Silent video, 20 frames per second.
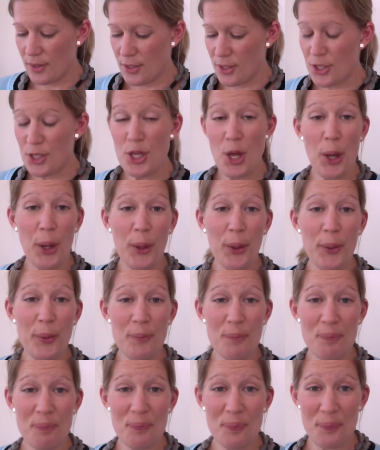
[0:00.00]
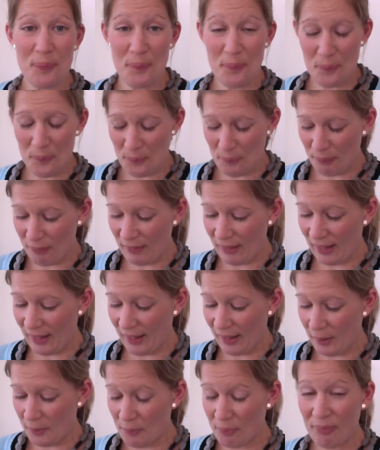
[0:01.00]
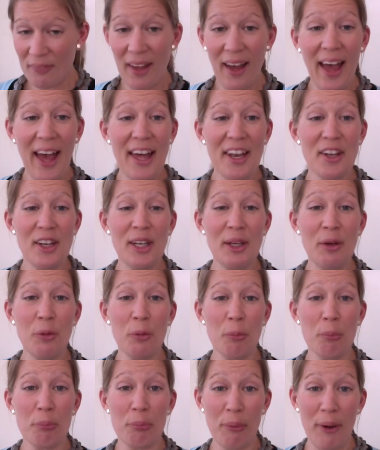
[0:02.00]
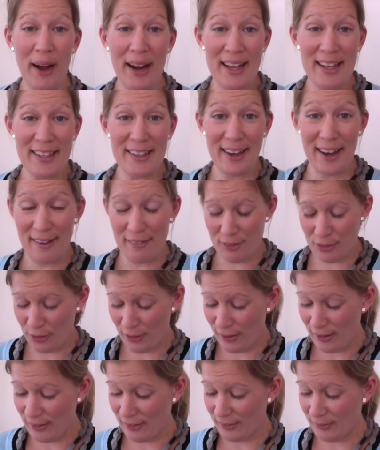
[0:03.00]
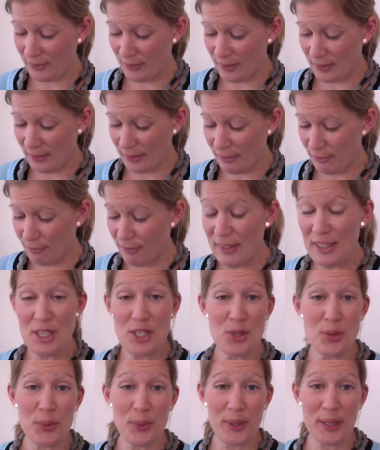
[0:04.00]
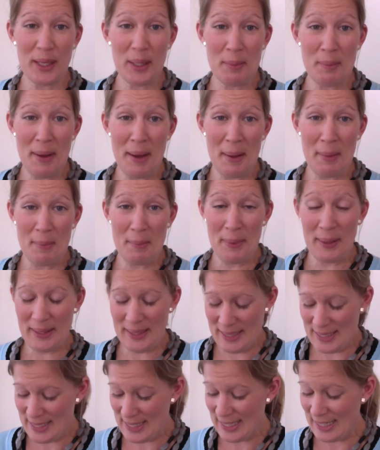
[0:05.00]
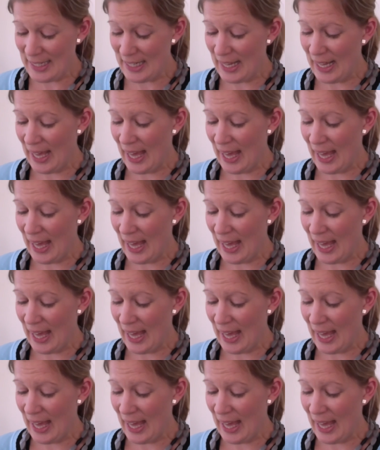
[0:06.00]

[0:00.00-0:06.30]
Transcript: So I had a little break after I finished talking about my knitting,